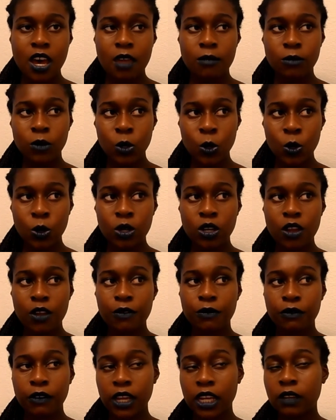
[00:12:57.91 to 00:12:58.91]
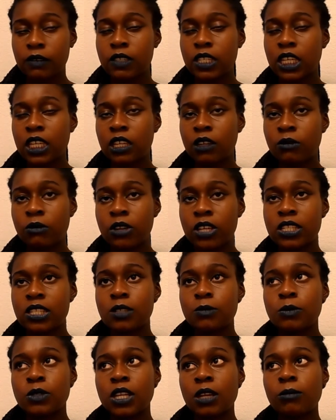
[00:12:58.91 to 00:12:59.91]
I'm not afraid of taking
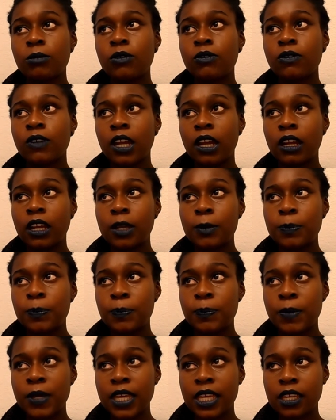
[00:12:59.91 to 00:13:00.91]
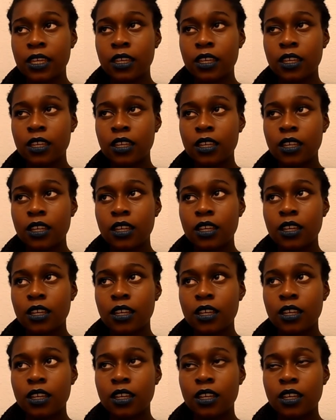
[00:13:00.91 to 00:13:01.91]
risks, but I'm very big
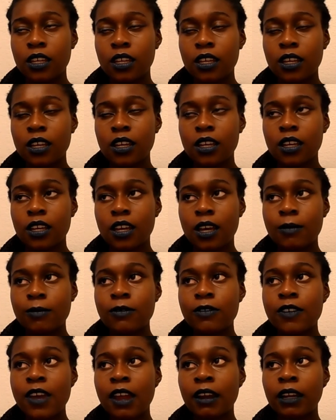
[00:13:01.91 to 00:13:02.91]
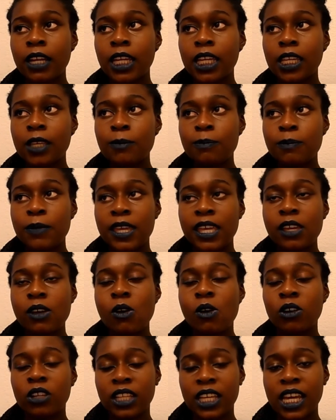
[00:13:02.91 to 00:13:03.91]
on
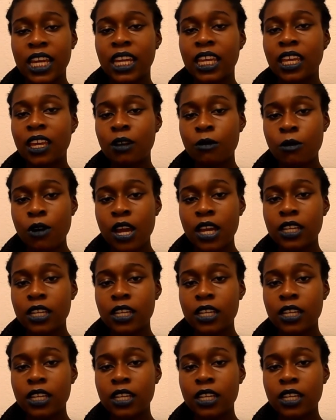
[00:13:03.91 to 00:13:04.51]
getting it